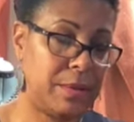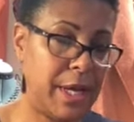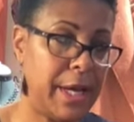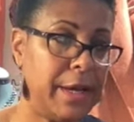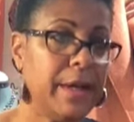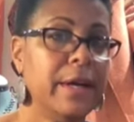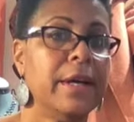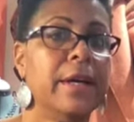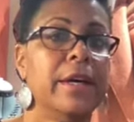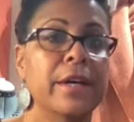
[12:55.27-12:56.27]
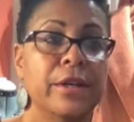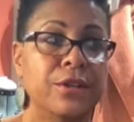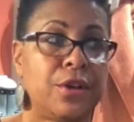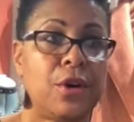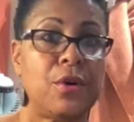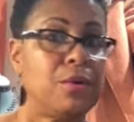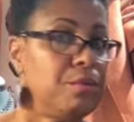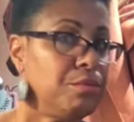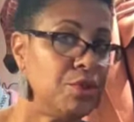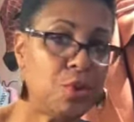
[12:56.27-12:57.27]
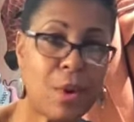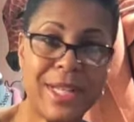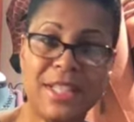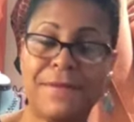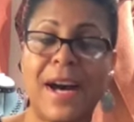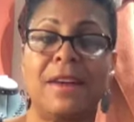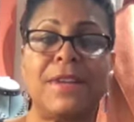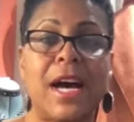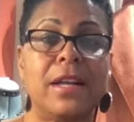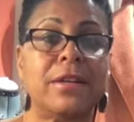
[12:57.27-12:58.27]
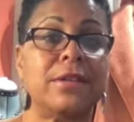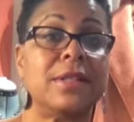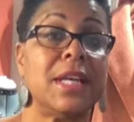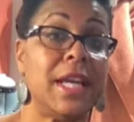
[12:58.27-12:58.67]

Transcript: Okay, so $25